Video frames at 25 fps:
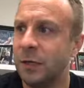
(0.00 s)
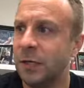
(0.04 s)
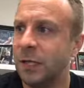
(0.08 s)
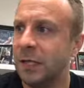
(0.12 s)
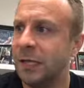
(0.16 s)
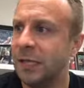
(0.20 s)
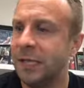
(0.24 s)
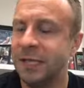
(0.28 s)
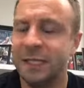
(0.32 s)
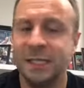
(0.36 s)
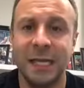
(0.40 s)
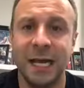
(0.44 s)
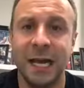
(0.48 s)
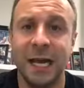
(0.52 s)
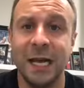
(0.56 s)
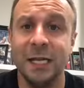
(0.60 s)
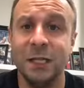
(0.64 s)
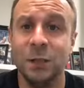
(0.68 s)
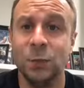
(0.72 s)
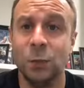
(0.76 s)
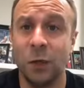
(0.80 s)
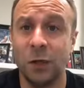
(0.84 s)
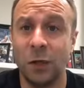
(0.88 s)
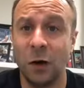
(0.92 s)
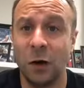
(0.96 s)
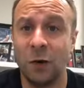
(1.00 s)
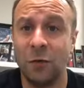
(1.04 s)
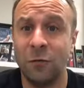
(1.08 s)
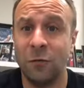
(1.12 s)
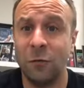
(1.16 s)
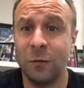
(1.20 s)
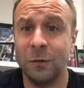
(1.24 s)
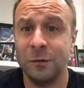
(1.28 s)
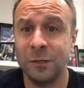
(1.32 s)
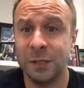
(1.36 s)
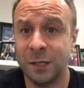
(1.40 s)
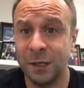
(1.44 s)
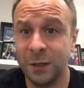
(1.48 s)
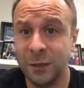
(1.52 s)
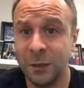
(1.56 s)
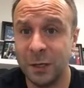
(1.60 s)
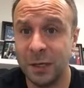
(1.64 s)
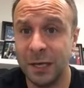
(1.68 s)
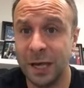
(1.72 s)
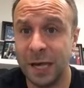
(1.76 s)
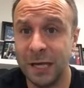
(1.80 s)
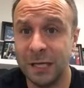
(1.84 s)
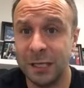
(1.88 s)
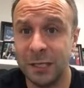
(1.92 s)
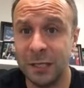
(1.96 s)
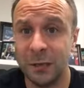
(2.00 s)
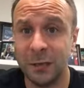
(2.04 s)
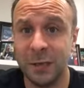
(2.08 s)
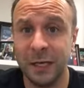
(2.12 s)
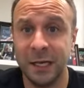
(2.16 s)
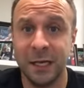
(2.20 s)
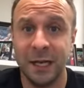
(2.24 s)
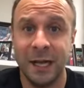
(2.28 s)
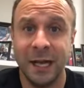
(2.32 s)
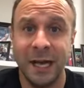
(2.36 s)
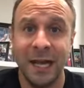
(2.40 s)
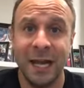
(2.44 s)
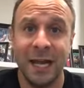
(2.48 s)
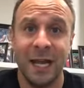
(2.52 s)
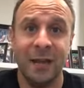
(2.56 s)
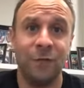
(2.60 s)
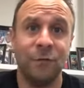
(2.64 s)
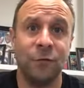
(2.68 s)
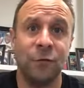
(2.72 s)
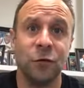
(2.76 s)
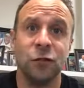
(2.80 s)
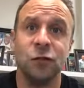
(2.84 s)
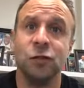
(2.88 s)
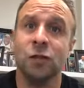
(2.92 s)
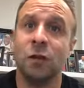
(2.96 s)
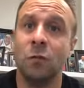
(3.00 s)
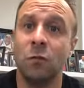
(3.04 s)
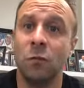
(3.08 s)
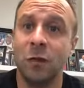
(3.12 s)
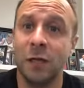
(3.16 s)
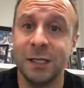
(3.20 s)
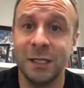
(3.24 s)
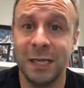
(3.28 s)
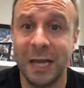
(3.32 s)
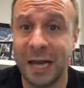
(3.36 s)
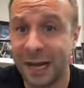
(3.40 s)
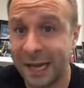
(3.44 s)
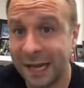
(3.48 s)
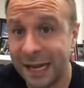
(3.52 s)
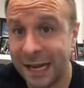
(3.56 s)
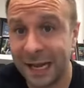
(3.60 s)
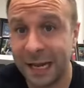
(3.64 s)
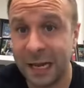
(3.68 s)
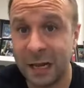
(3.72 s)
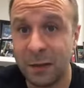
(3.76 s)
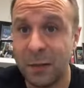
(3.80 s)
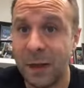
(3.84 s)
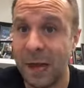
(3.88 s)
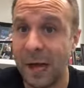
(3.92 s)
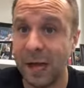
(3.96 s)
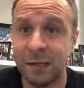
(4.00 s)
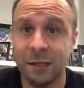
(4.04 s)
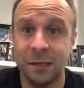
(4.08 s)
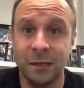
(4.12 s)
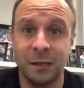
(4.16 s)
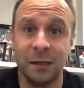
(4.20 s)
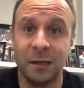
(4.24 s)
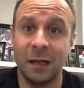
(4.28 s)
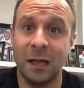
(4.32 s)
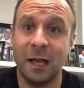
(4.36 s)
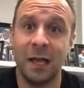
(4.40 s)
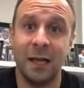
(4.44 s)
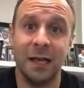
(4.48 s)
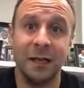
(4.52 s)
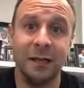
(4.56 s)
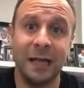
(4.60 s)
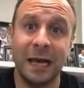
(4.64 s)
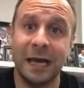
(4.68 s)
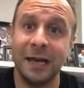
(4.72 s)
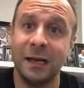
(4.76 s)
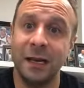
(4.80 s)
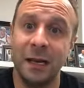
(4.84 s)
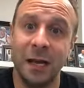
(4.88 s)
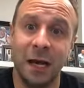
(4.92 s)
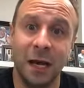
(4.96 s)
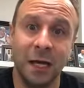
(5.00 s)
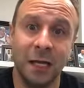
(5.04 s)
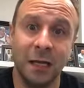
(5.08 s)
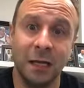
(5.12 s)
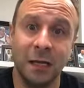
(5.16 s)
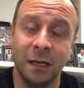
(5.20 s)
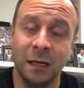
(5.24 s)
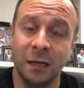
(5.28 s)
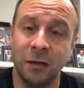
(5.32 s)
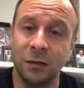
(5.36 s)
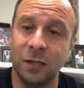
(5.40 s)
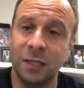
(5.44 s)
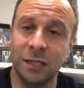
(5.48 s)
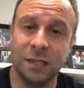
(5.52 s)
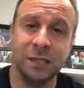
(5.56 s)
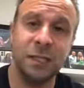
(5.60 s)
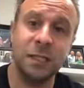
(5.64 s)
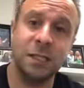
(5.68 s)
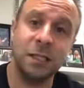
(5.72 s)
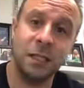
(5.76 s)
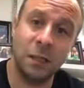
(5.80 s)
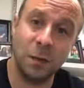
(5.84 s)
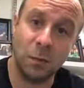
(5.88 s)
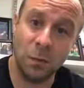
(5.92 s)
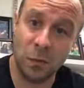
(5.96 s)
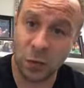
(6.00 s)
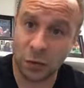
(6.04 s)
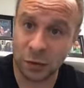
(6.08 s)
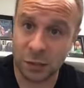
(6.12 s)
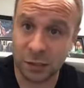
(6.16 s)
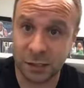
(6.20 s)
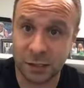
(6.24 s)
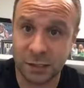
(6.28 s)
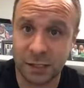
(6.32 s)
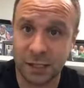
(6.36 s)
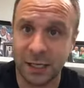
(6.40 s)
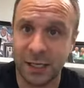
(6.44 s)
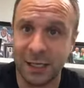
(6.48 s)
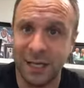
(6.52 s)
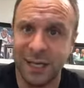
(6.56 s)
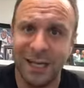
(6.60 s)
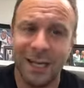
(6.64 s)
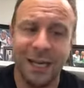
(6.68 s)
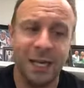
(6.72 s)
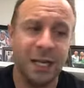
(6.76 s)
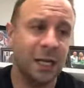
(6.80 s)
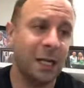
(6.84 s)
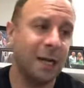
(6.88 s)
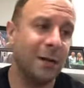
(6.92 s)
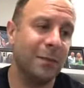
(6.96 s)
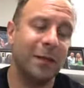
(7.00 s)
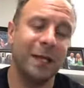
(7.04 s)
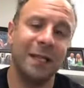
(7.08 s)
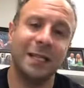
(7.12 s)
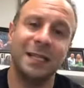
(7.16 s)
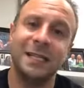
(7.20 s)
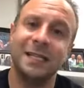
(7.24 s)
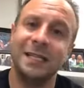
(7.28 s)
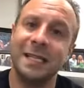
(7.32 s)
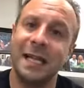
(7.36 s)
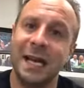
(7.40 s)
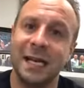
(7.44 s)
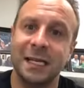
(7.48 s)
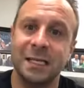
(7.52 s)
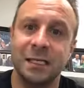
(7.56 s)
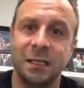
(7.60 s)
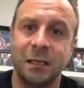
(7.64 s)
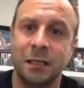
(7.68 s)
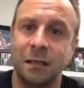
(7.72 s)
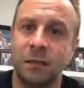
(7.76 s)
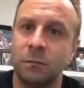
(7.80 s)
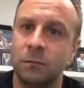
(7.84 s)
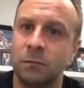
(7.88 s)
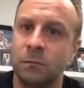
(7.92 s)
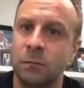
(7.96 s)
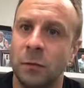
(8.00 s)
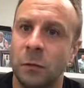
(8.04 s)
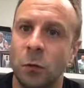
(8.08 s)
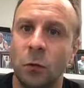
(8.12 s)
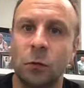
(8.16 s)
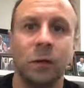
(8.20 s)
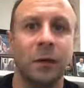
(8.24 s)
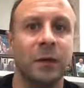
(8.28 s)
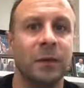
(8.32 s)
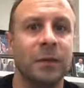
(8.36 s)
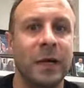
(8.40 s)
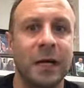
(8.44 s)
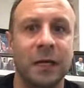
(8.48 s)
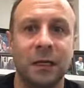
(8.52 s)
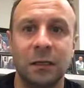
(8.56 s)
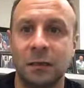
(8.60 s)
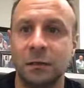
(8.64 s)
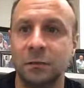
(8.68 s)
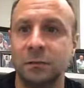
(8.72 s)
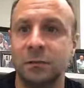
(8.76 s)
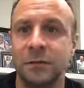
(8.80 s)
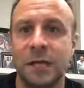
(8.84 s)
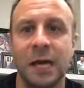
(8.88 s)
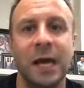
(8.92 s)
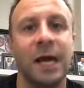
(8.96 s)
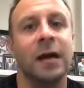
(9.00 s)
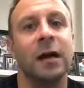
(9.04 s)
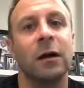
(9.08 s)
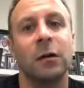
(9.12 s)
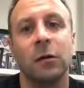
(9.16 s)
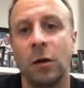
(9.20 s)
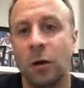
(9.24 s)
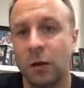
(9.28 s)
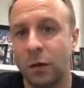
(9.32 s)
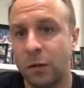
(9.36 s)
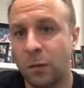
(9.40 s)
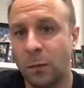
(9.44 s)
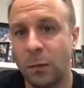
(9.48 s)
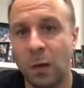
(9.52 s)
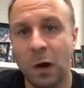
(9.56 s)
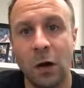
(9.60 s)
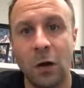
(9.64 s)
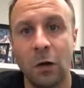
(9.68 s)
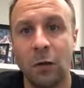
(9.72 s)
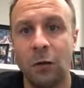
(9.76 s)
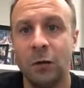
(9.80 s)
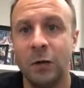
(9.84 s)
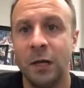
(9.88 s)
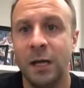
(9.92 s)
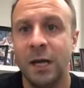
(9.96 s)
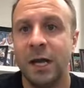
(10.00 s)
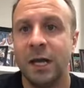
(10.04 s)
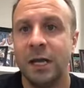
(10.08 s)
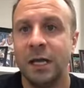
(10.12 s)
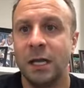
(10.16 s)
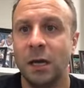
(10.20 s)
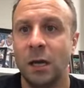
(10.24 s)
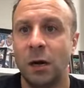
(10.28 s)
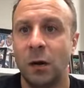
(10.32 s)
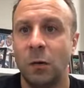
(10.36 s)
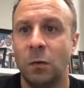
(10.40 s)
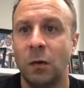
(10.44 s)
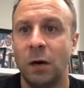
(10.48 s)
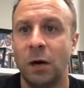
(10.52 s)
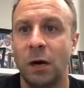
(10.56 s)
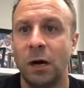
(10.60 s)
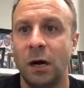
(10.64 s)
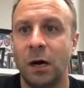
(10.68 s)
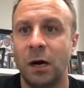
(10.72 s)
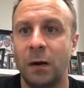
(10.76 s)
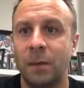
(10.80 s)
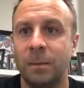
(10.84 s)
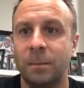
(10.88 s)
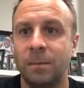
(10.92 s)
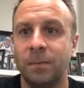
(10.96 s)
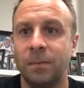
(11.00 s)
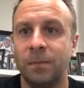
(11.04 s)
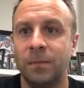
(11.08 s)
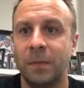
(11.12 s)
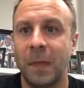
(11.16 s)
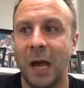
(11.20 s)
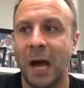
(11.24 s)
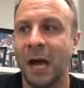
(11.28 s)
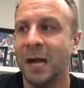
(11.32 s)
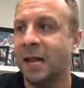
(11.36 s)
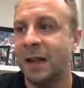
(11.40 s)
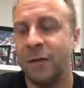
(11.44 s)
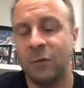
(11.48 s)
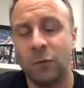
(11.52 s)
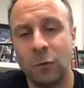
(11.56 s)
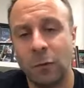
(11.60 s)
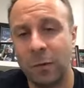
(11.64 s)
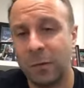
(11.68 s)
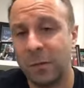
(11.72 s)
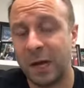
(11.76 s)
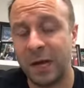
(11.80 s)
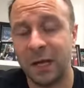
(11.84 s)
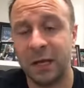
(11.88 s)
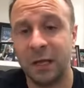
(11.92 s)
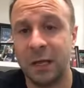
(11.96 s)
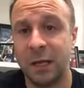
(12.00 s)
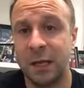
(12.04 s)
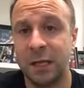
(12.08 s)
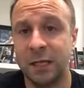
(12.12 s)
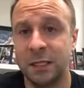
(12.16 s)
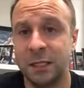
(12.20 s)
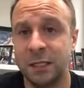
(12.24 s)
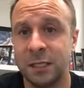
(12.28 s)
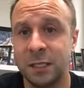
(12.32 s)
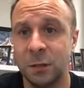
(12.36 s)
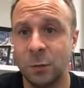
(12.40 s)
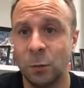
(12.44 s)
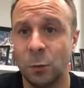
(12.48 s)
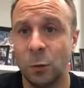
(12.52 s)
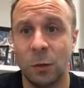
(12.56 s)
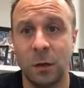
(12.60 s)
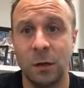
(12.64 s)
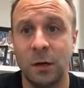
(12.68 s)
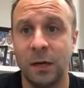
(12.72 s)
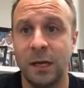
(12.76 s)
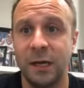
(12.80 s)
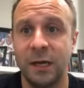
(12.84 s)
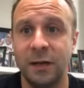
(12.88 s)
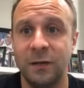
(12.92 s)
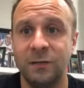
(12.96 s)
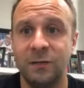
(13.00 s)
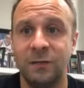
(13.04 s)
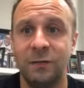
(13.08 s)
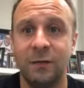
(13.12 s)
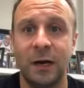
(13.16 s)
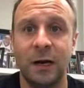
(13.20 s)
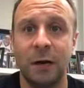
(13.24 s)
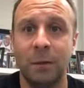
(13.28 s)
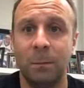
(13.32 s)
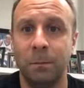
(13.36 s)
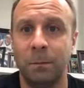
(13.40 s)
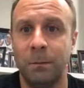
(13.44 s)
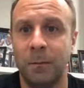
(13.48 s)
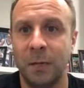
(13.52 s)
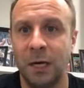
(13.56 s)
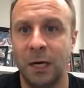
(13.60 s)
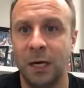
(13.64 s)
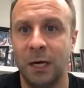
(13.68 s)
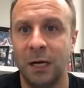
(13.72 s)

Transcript: these days with all forms of communication, I mean, if for some reason I can't get back to a client that night, unless it's an emergency, you know, I'm at least texting them or emailing them. Hey, I'll call you tomorrow. You know, I never want my clients to worry if I'm